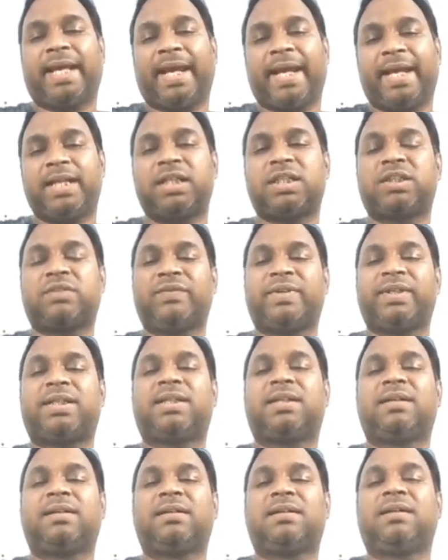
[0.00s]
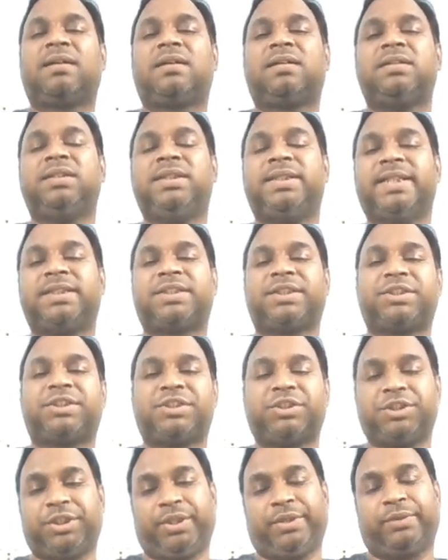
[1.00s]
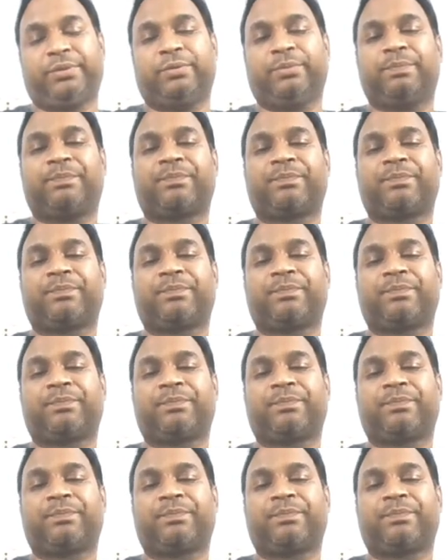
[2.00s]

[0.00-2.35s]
ends with digit 0.